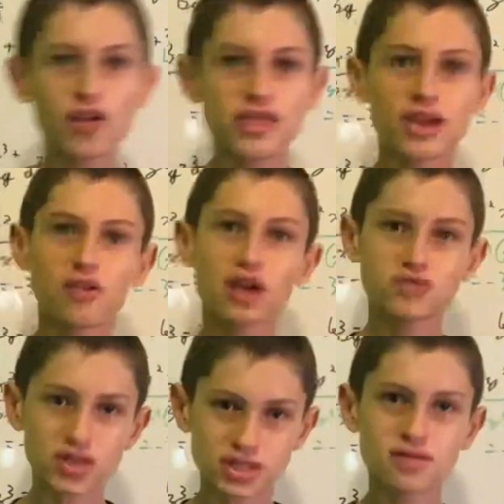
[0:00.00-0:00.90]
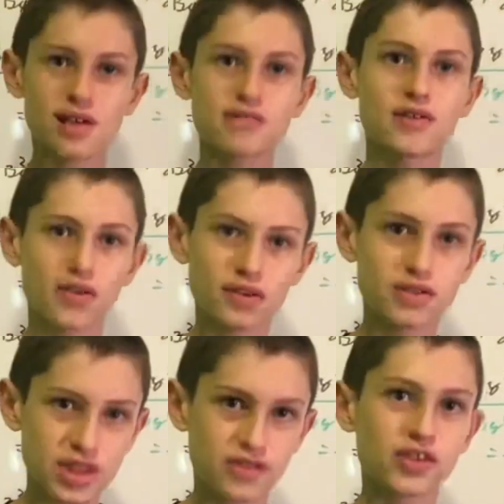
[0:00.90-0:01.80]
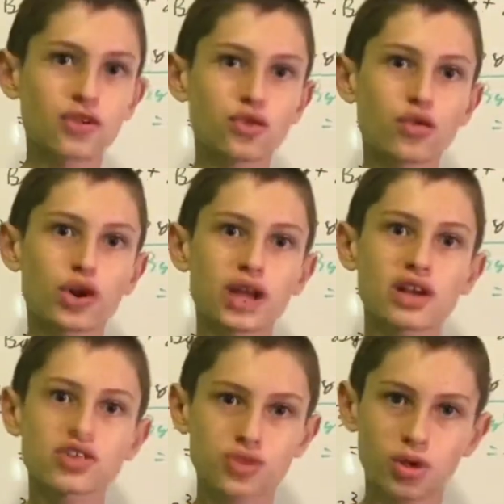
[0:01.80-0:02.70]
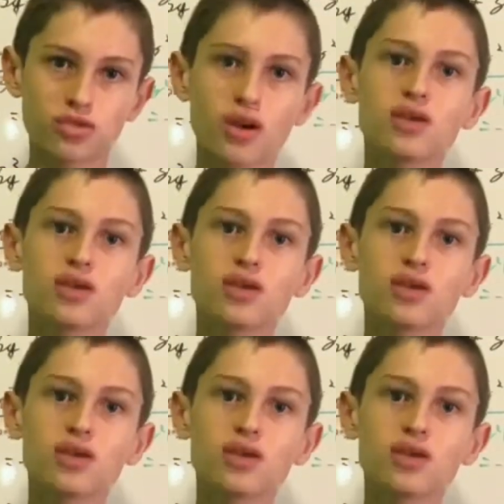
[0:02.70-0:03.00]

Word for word: Thank you guys for watching this video. Don't forget to share this video.